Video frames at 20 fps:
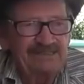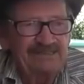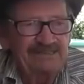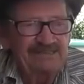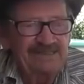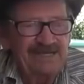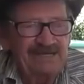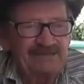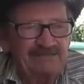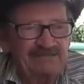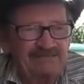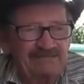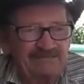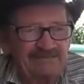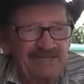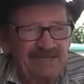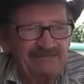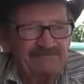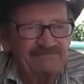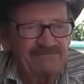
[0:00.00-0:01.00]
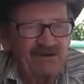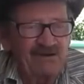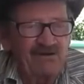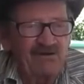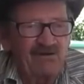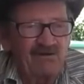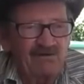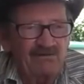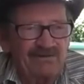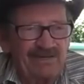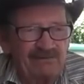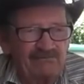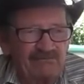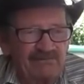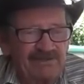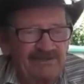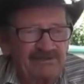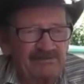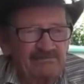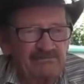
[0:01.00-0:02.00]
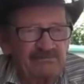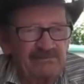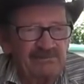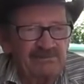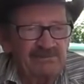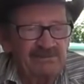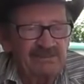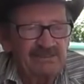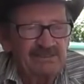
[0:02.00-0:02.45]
that that fall, that winter, well,